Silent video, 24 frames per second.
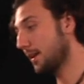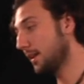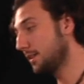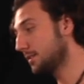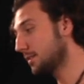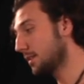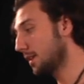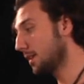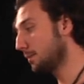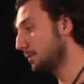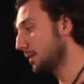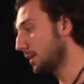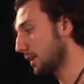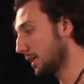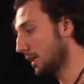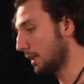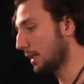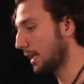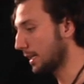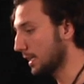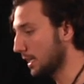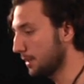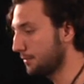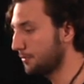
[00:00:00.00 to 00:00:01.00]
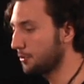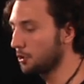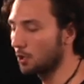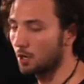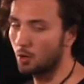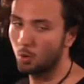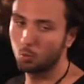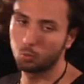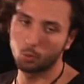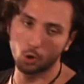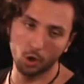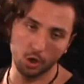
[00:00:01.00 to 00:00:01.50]
It's going to be like, if
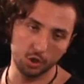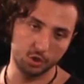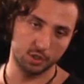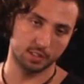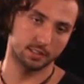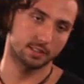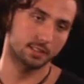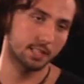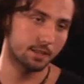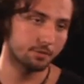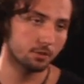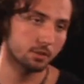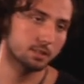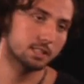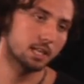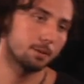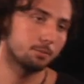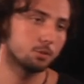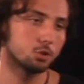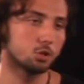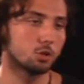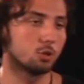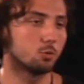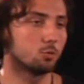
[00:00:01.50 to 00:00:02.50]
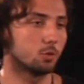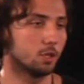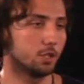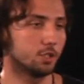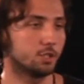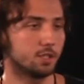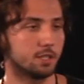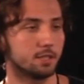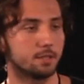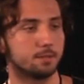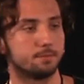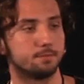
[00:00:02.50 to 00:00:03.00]
you're a virgin, say for example you're a
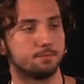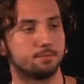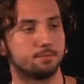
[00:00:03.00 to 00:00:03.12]
virgin,